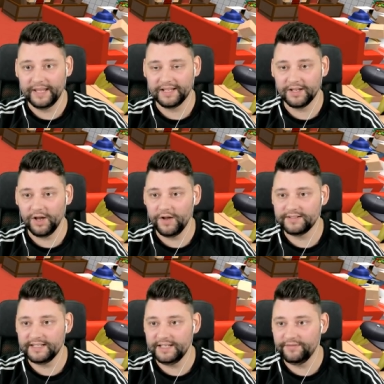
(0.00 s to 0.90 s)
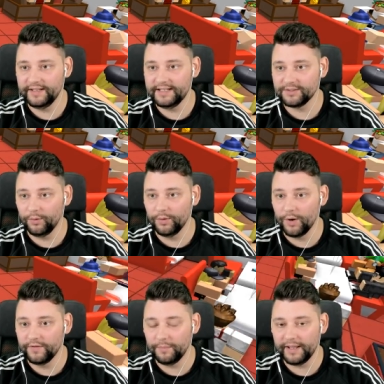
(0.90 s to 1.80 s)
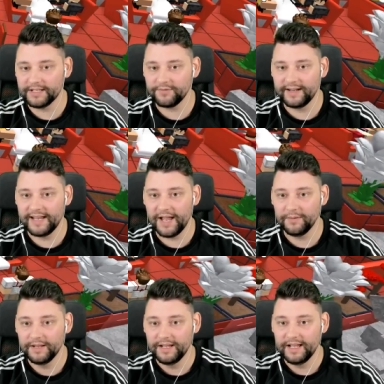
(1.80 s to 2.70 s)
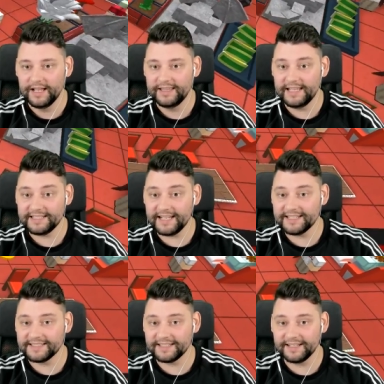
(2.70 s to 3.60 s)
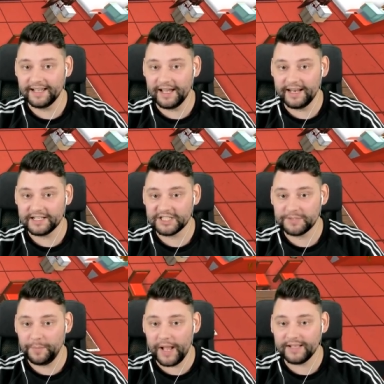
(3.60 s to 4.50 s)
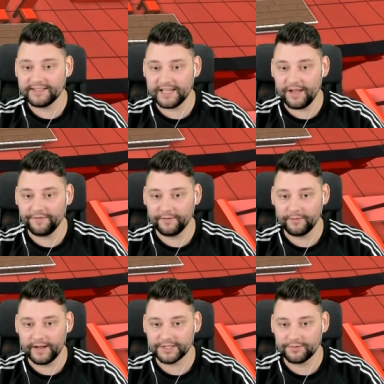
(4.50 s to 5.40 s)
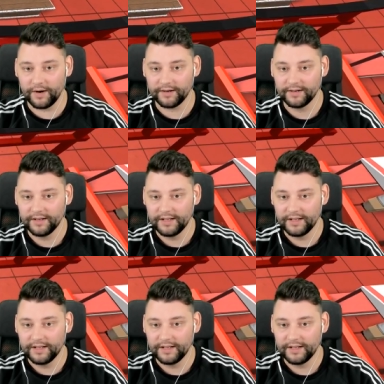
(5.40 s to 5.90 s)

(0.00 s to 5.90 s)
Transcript: Big curved T Vs all over the place right now. This is an expensive restaurant.